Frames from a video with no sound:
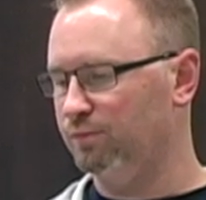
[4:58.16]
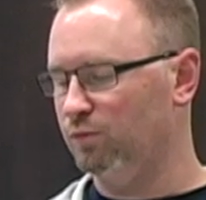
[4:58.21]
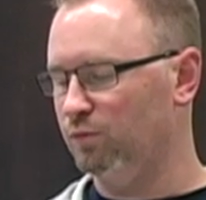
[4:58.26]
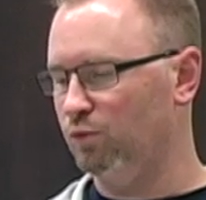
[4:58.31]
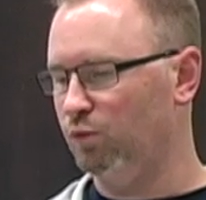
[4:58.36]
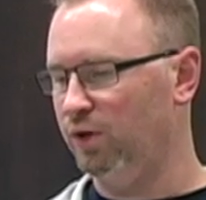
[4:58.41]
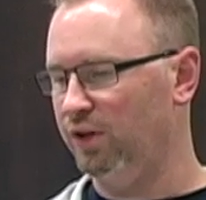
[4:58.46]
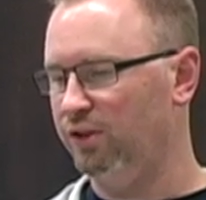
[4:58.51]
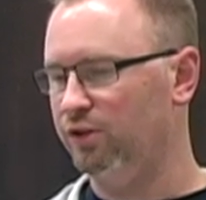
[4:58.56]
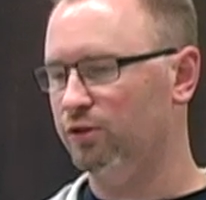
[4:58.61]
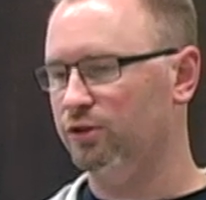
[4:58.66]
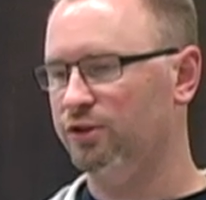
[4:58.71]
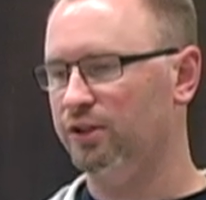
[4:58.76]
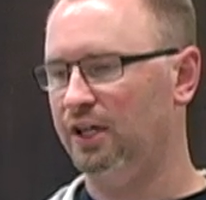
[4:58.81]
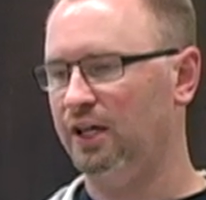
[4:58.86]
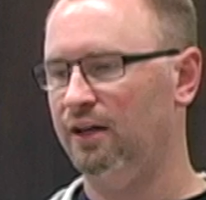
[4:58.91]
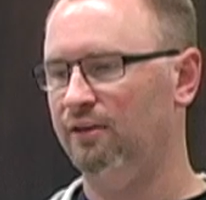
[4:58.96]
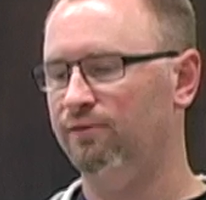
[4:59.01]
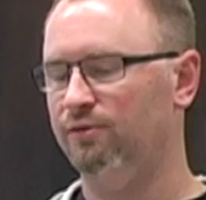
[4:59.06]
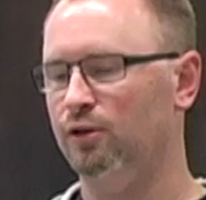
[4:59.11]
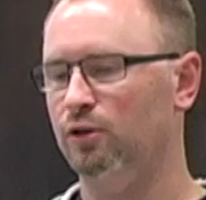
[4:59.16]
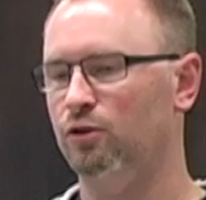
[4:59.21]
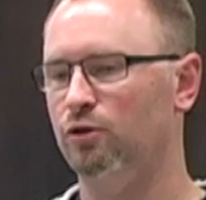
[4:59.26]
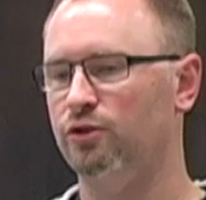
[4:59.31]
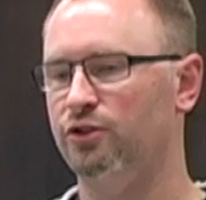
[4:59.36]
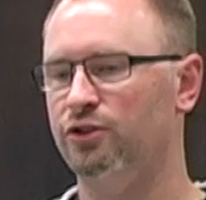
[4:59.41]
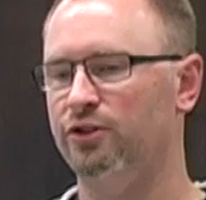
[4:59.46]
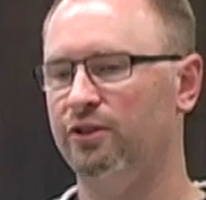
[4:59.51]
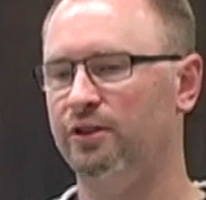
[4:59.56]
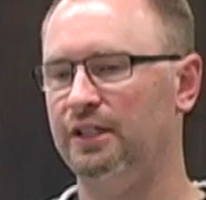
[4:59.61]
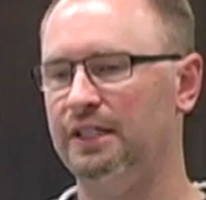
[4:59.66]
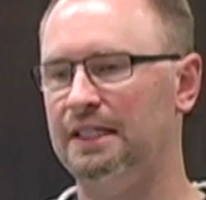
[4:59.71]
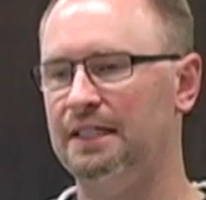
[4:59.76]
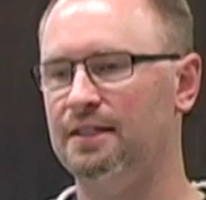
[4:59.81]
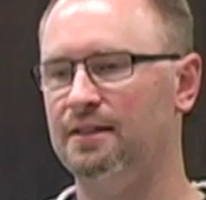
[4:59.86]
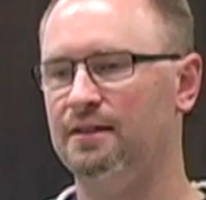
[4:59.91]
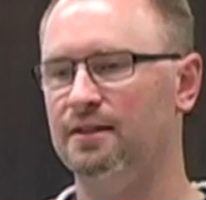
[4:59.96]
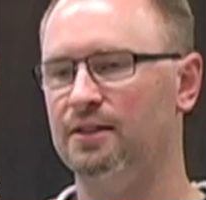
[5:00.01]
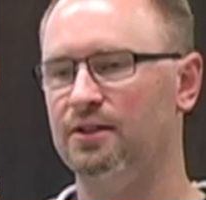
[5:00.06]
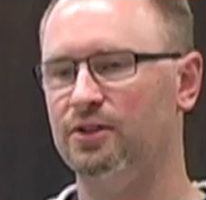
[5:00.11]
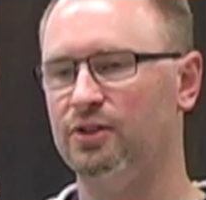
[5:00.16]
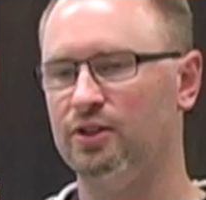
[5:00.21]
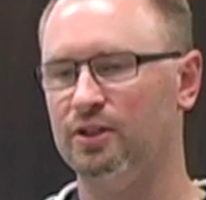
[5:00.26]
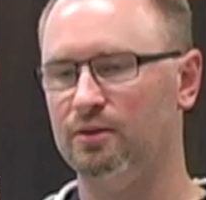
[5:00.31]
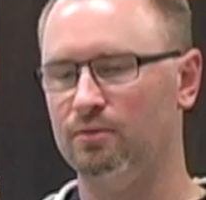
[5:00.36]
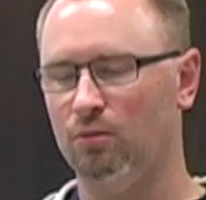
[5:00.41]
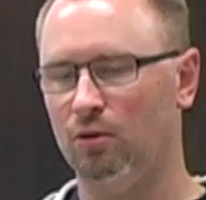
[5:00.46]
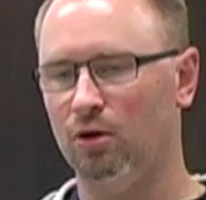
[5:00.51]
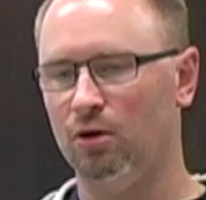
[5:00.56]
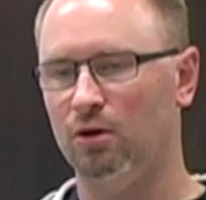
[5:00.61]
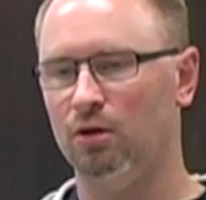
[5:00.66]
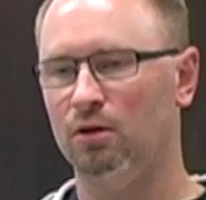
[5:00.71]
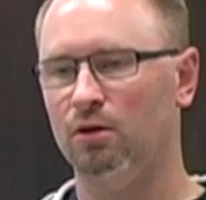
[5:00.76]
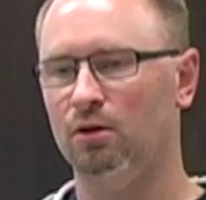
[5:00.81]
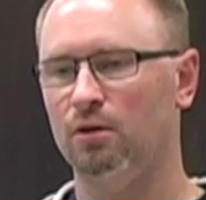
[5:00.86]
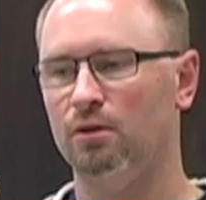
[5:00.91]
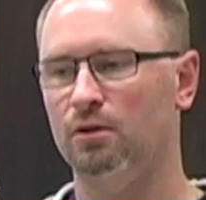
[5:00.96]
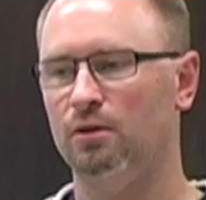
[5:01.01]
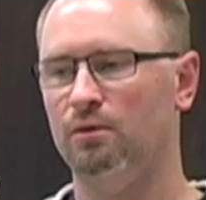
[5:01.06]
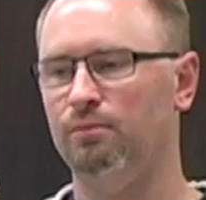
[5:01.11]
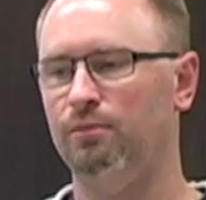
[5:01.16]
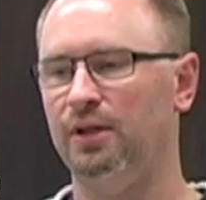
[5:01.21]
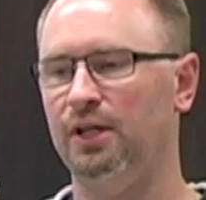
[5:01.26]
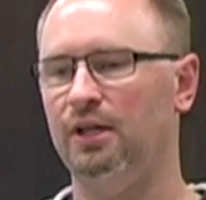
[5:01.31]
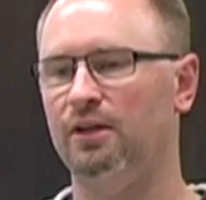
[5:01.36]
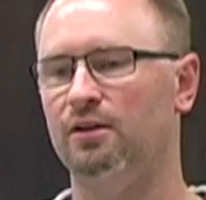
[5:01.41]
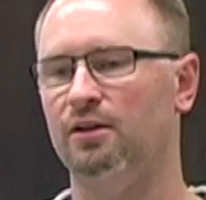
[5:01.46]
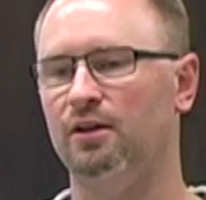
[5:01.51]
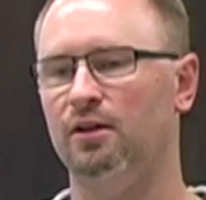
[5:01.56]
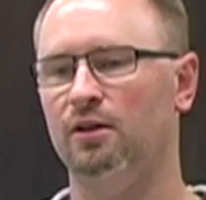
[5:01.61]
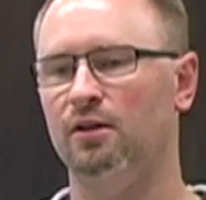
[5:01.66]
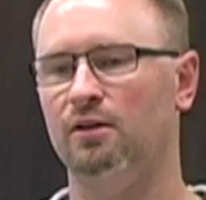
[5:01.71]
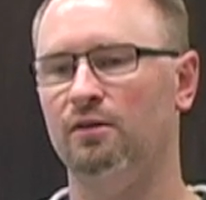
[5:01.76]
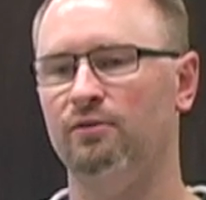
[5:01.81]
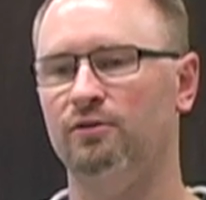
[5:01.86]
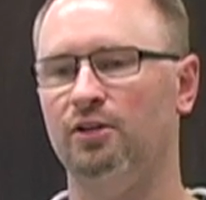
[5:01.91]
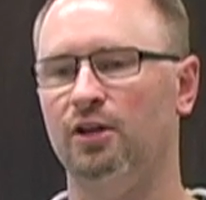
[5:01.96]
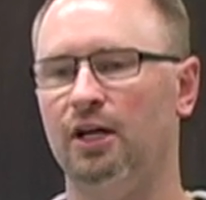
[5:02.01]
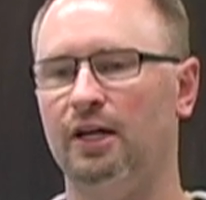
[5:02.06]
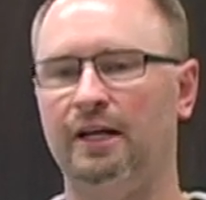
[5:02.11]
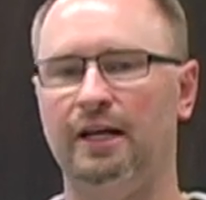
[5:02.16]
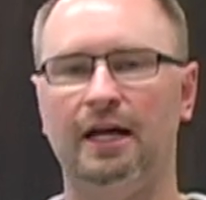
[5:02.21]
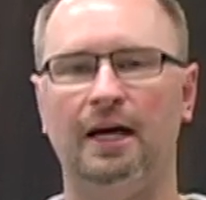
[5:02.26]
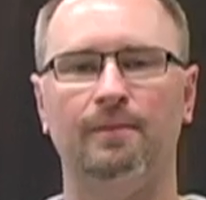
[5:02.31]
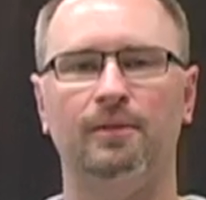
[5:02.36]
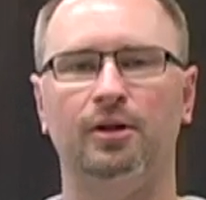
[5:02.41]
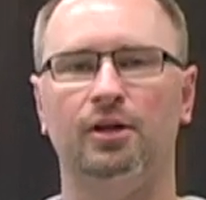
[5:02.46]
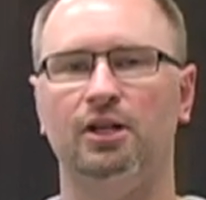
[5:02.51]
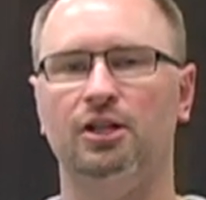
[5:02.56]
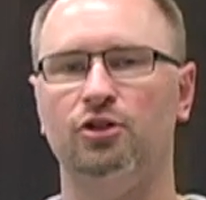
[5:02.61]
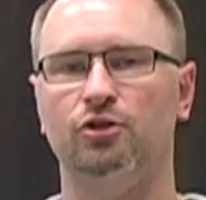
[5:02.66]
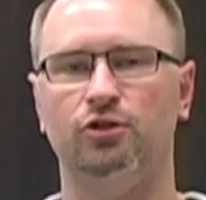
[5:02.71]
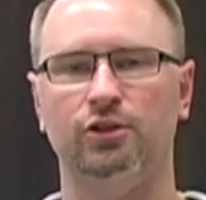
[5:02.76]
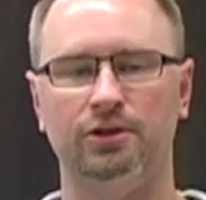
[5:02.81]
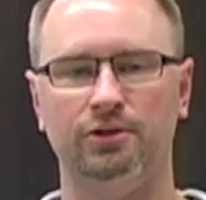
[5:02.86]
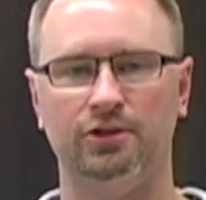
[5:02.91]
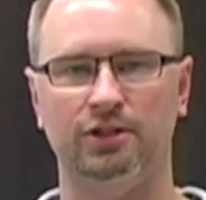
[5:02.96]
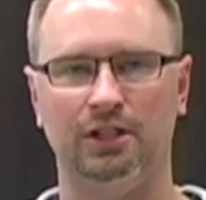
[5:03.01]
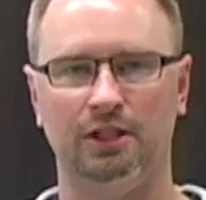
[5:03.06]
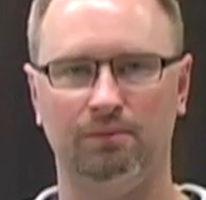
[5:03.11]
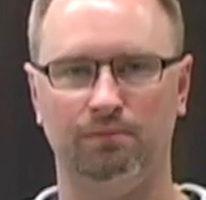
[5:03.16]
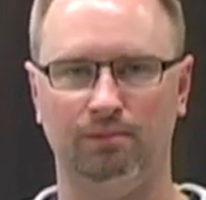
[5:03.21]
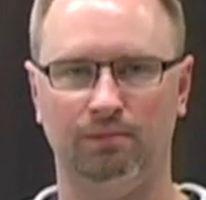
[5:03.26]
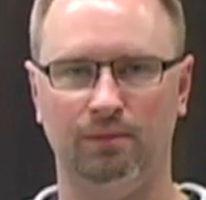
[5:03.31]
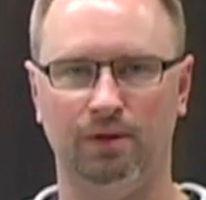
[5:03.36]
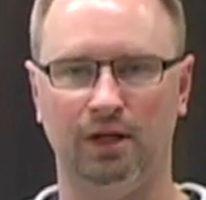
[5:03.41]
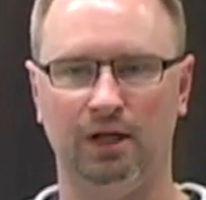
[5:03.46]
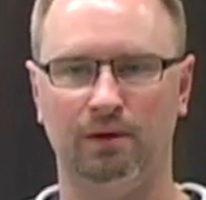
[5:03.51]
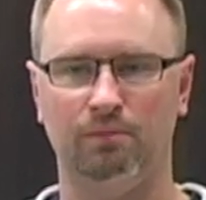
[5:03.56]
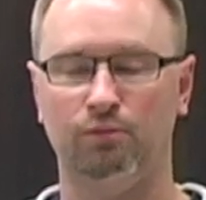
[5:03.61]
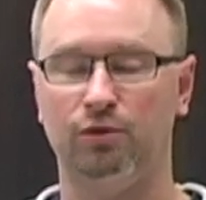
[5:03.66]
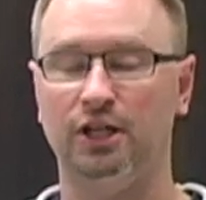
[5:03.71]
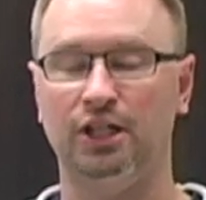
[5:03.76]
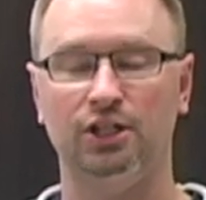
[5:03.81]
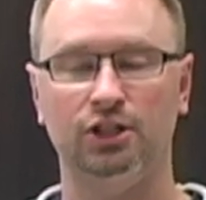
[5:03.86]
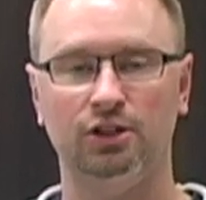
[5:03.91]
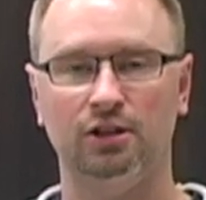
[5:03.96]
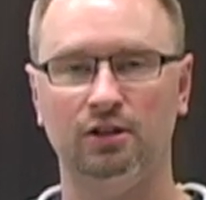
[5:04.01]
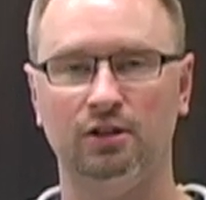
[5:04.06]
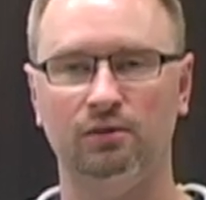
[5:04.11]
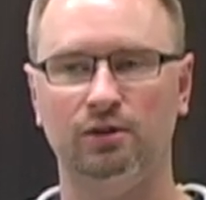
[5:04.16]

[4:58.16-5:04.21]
With those high flows, there is a small bit of dynamic intrinsic pressure.